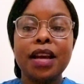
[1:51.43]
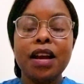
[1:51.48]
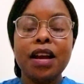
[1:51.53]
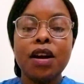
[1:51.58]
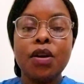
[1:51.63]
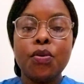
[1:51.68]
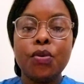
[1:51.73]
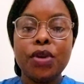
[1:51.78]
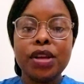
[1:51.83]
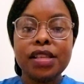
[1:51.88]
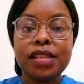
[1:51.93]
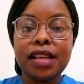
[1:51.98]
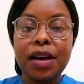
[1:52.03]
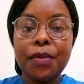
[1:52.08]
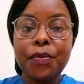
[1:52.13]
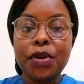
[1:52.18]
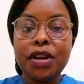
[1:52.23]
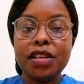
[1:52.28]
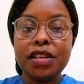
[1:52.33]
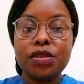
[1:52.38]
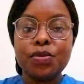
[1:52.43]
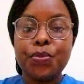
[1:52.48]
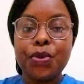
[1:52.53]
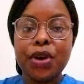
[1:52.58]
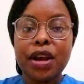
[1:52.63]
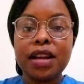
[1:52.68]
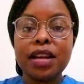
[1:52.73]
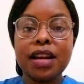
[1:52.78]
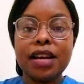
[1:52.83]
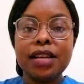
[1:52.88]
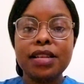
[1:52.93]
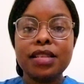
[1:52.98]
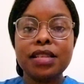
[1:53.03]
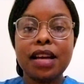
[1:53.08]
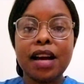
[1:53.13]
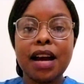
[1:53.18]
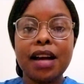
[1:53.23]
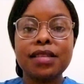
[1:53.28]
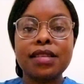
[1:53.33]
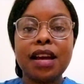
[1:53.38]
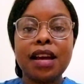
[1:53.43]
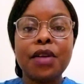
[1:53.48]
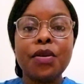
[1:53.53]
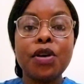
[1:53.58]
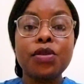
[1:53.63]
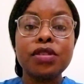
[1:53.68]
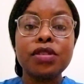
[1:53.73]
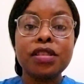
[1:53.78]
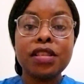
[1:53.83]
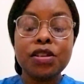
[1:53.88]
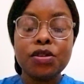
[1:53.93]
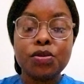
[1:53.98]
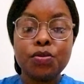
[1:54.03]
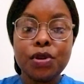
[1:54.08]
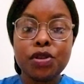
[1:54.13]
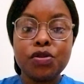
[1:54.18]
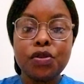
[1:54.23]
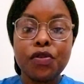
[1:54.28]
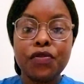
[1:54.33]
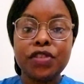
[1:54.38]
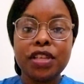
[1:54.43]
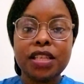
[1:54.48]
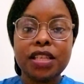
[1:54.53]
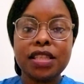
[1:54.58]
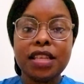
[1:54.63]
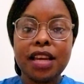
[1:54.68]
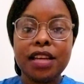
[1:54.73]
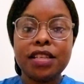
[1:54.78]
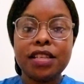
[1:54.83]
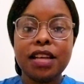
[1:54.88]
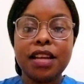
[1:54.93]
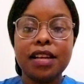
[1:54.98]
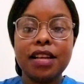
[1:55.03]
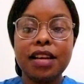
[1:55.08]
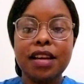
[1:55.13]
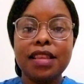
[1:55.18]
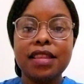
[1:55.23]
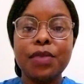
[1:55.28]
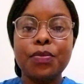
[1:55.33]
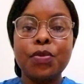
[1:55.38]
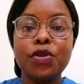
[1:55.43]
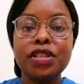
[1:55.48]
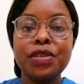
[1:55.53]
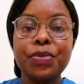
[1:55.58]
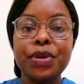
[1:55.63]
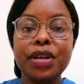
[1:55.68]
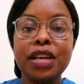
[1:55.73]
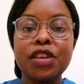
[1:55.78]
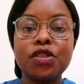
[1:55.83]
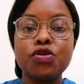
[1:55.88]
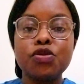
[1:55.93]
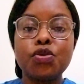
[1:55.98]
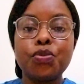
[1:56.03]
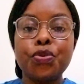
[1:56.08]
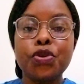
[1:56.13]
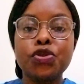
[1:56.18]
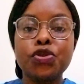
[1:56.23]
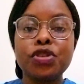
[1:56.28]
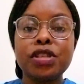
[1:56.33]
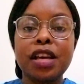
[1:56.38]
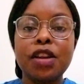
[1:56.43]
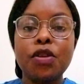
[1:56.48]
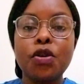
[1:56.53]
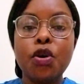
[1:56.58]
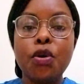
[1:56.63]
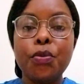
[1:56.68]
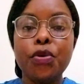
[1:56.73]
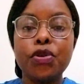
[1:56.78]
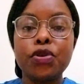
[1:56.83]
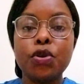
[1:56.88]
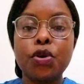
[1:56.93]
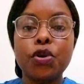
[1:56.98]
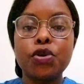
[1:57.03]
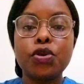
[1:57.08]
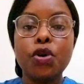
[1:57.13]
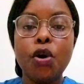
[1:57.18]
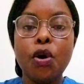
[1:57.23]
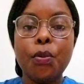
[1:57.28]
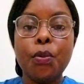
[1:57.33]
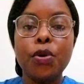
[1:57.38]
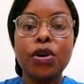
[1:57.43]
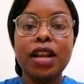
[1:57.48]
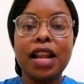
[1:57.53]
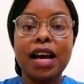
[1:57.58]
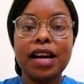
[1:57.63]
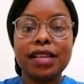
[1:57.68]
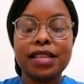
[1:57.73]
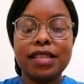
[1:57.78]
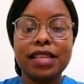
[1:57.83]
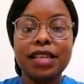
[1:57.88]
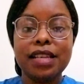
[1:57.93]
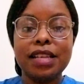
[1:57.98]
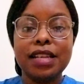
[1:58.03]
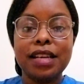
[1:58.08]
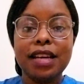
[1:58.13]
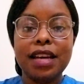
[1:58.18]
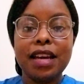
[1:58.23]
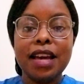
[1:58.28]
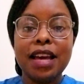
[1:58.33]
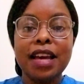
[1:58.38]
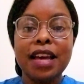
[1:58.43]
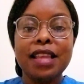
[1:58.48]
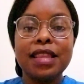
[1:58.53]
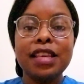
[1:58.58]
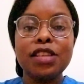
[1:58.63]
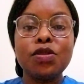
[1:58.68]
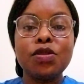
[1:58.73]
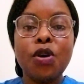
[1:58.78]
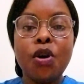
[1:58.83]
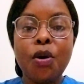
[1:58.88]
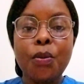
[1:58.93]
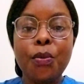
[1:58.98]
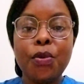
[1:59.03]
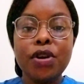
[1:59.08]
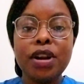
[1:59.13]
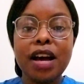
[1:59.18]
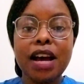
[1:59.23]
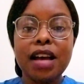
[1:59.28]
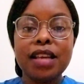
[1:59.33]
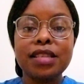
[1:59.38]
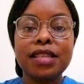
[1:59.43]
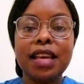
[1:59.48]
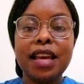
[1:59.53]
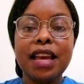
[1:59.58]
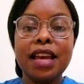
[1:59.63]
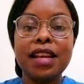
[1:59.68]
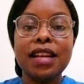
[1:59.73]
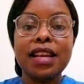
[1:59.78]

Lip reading: When someone is pregnant, at around 6 weeks of gestation, the body begins to produce an hormone called hormone laxin. This hormone has an